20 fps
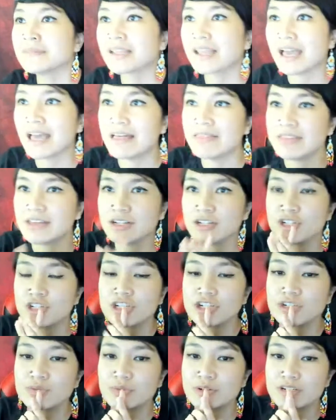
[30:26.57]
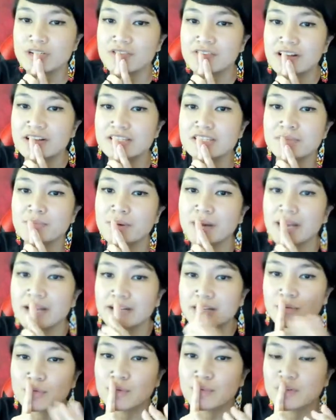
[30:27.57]
And then when she finds a
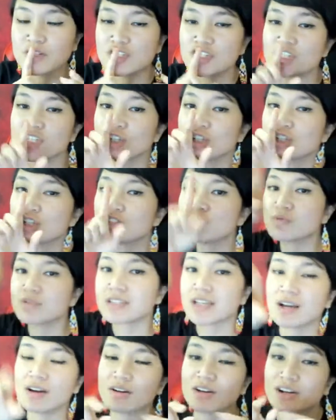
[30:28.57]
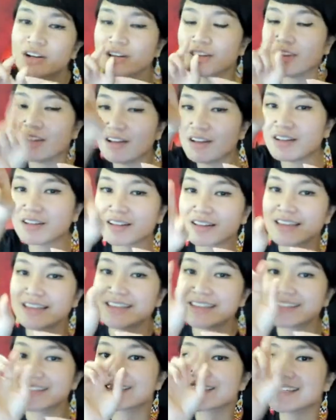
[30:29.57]
pregnant woman, she shoots out her long,
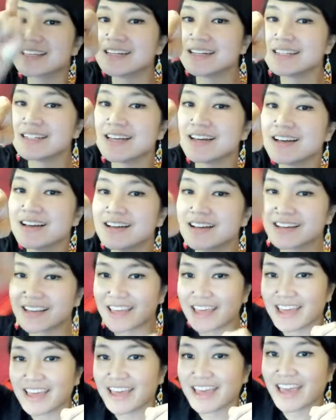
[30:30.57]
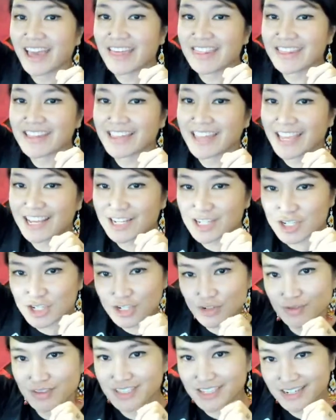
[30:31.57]
skinny tongue, and then like
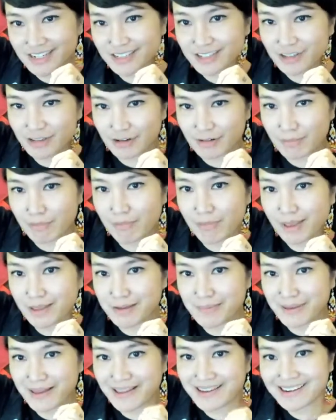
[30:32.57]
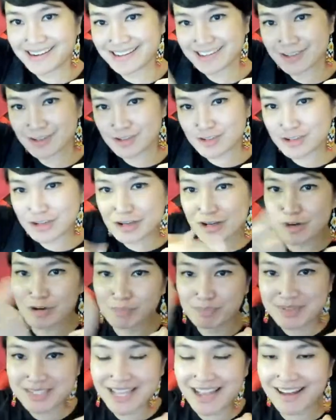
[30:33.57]
shoots it into their belly button and
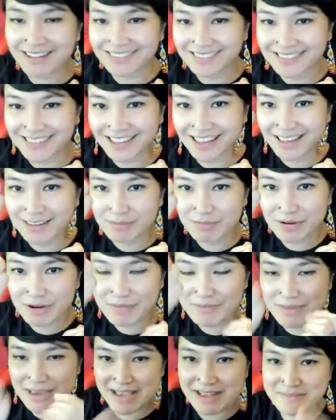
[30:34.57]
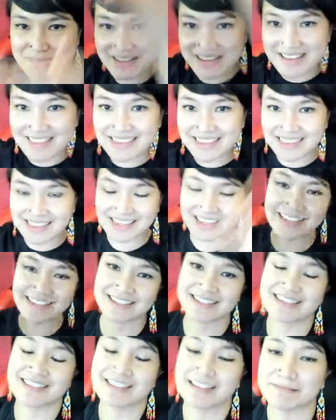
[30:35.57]
scoops out the unborn baby, and then like
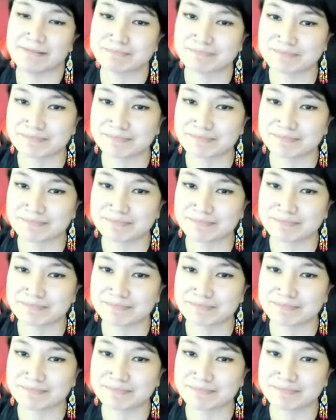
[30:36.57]
eats it.